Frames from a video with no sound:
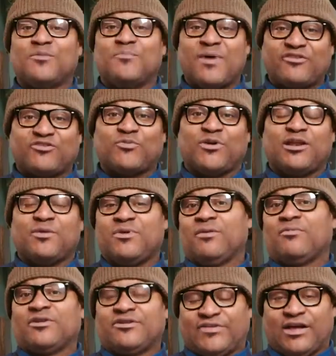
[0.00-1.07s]
The best way to be
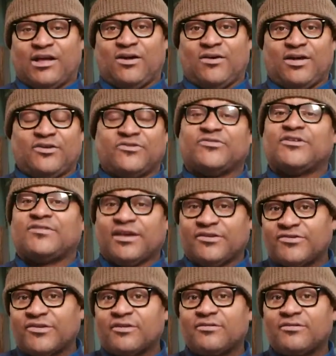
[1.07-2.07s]
able to tell is to taste